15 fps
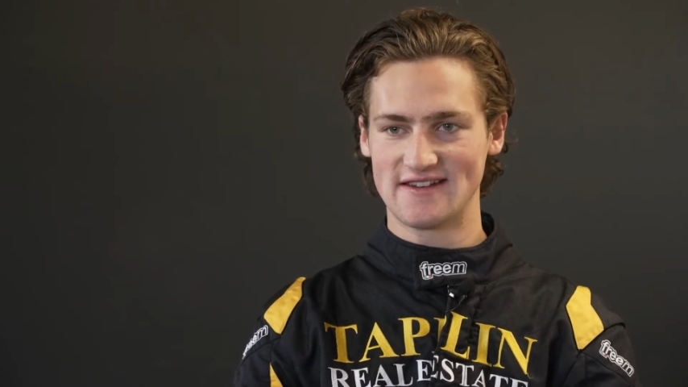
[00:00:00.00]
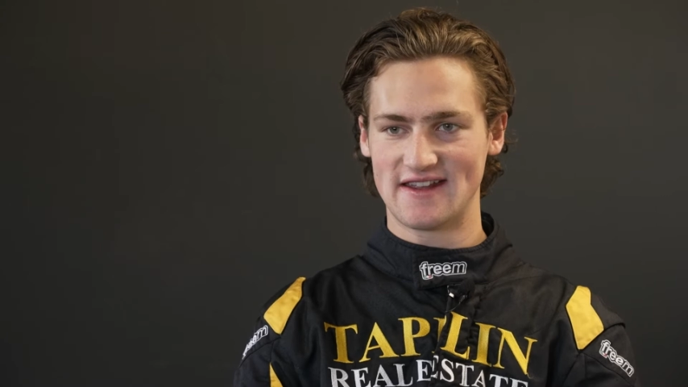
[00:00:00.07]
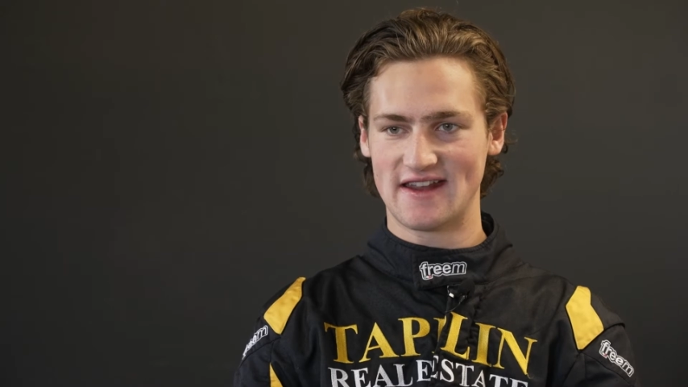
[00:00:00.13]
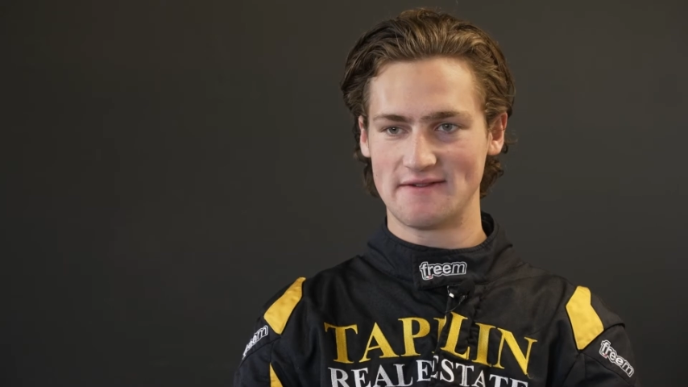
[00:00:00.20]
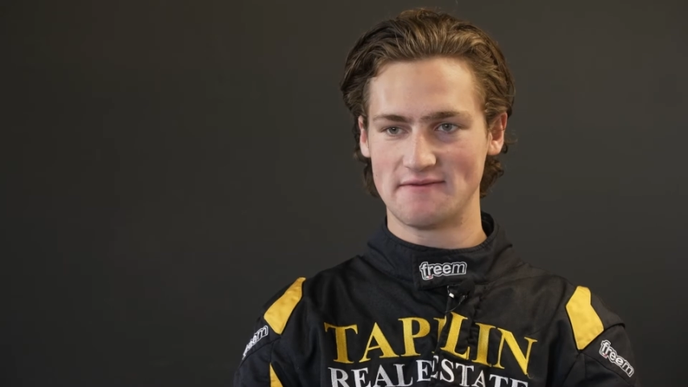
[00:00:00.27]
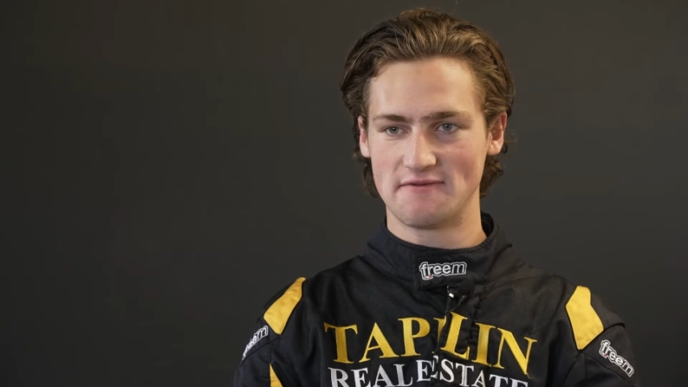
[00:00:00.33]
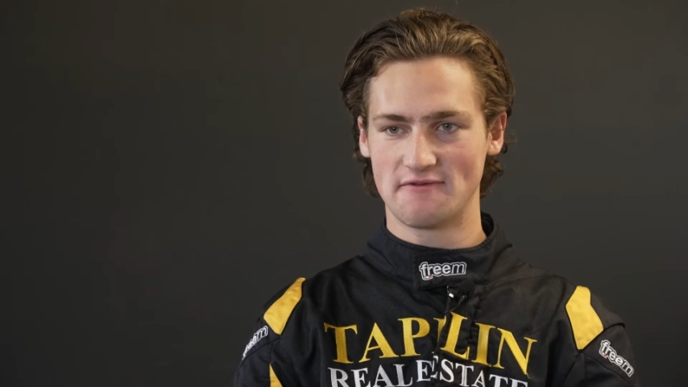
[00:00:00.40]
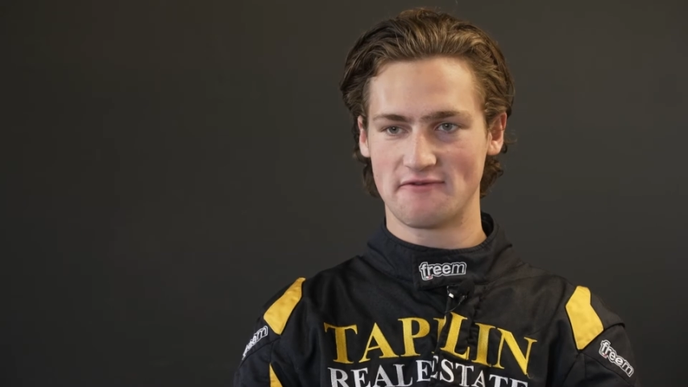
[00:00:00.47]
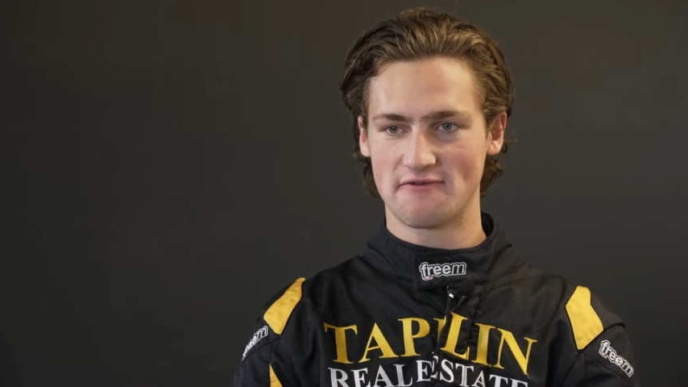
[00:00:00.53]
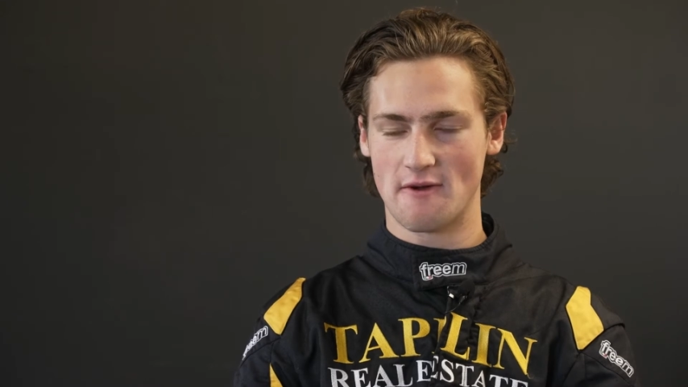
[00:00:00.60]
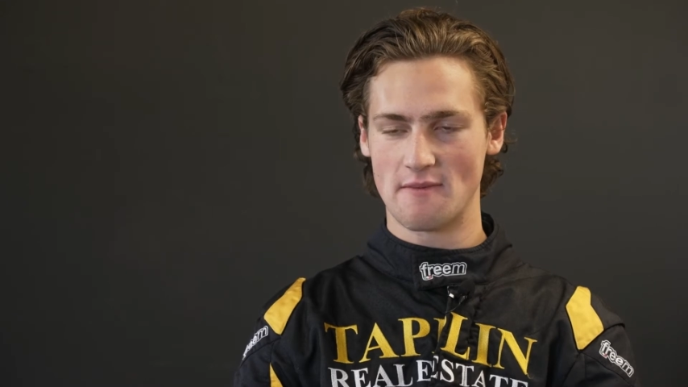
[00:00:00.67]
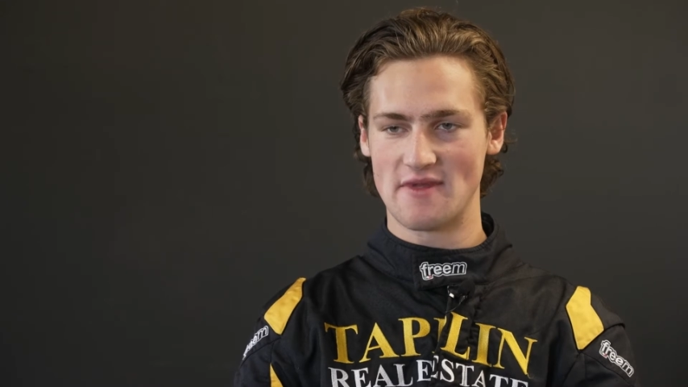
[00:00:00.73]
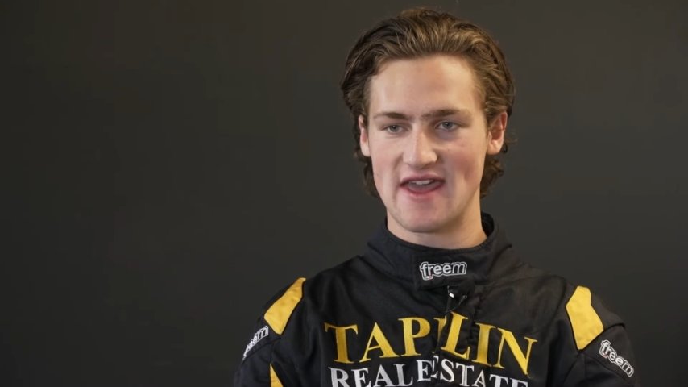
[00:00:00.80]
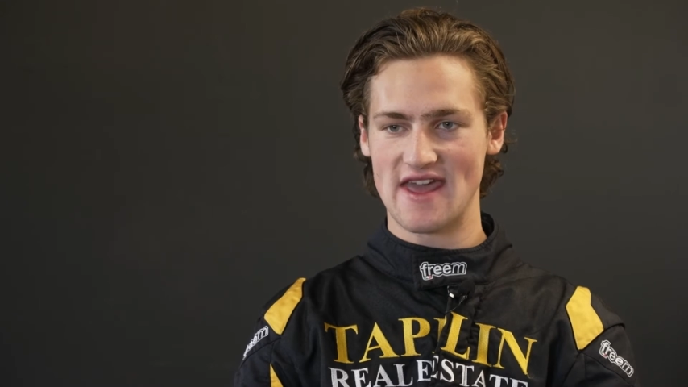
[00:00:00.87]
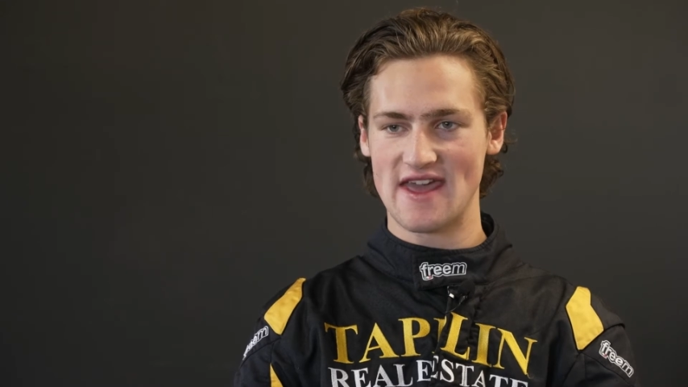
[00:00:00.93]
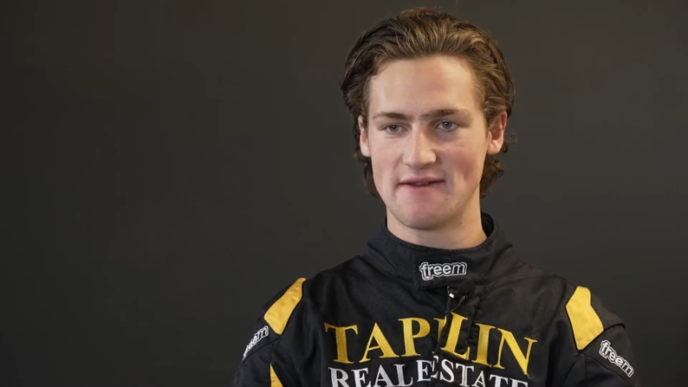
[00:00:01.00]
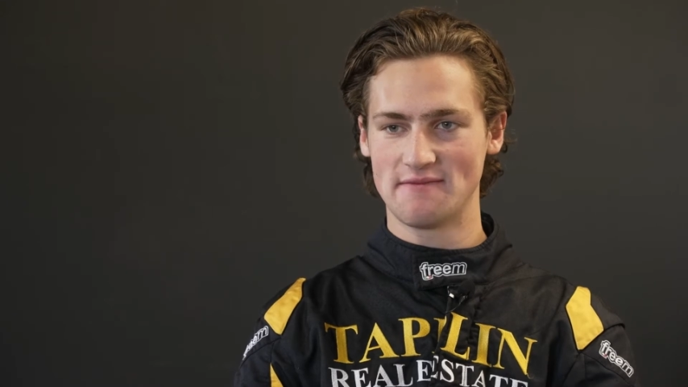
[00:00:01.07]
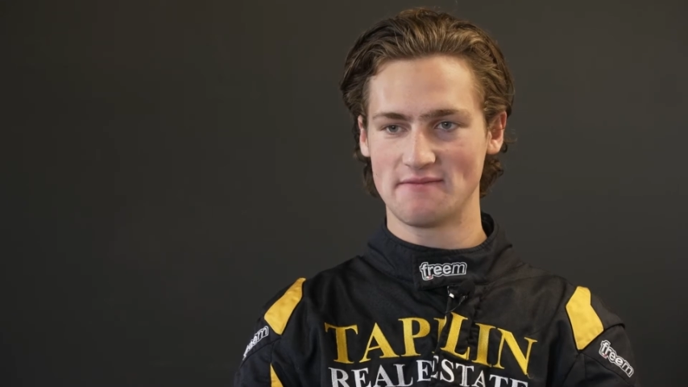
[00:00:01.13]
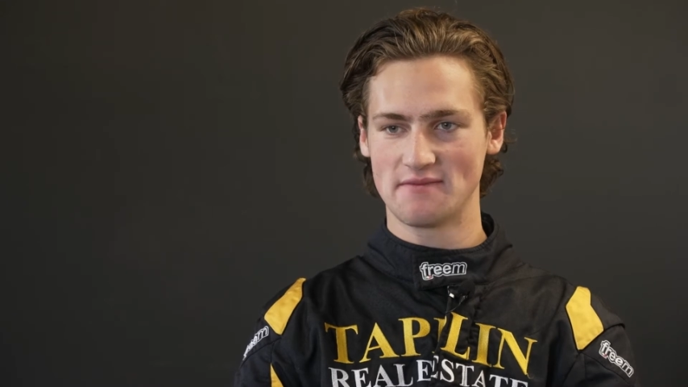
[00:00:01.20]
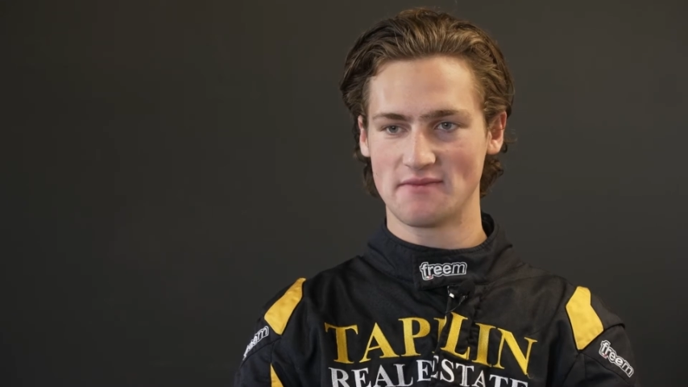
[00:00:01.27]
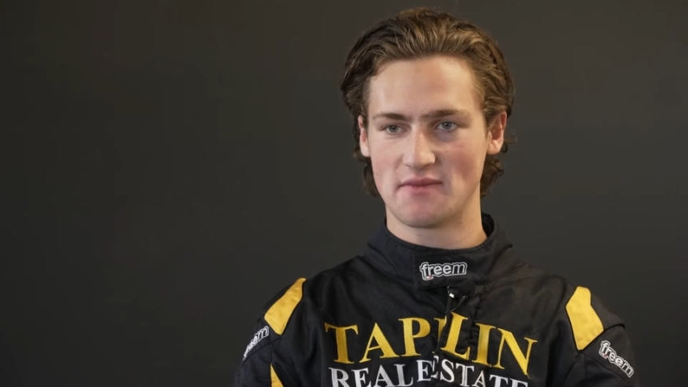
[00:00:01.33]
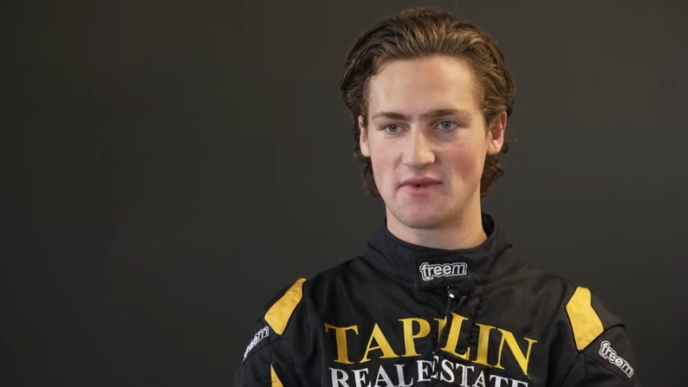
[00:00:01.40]
and from there
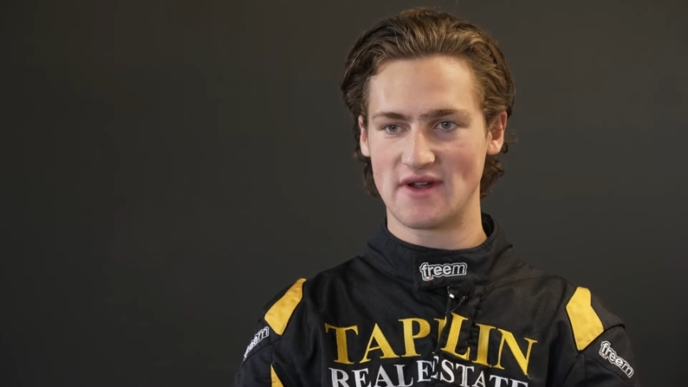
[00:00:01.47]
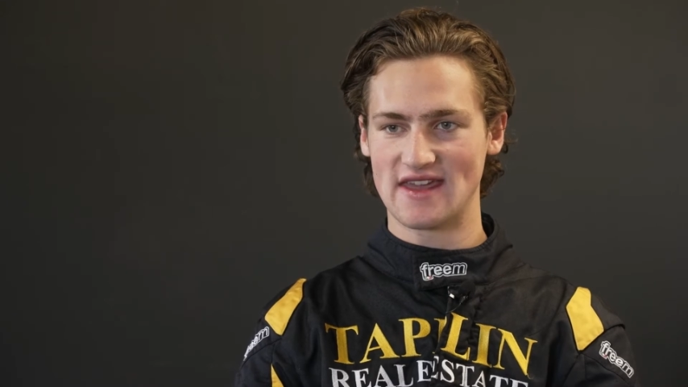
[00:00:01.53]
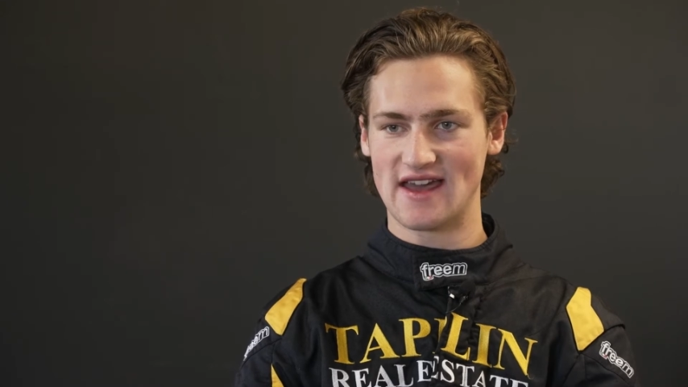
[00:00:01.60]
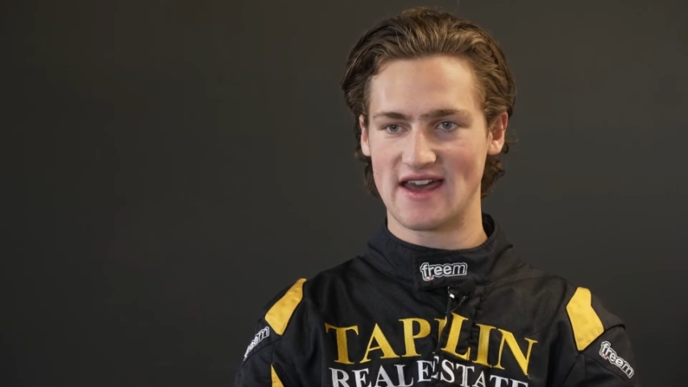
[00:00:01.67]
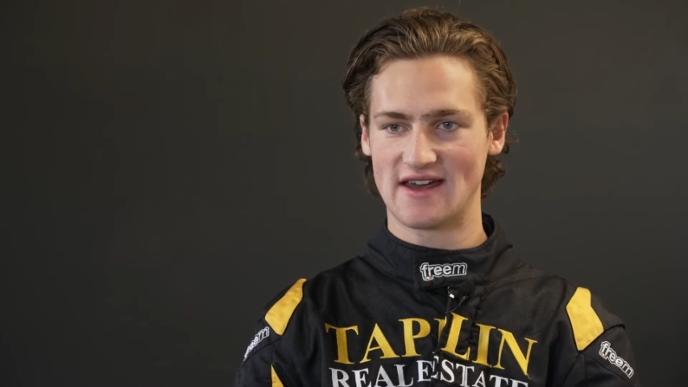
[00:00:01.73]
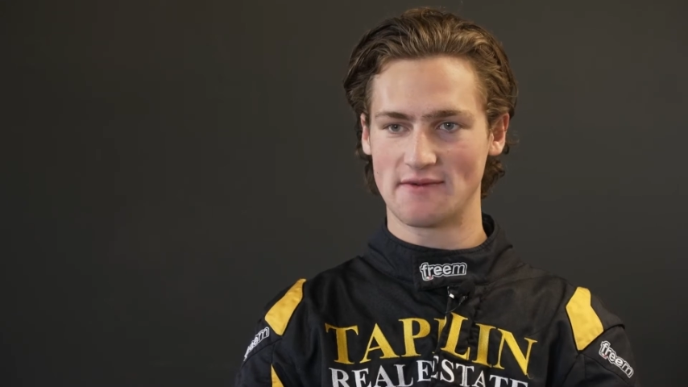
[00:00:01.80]
we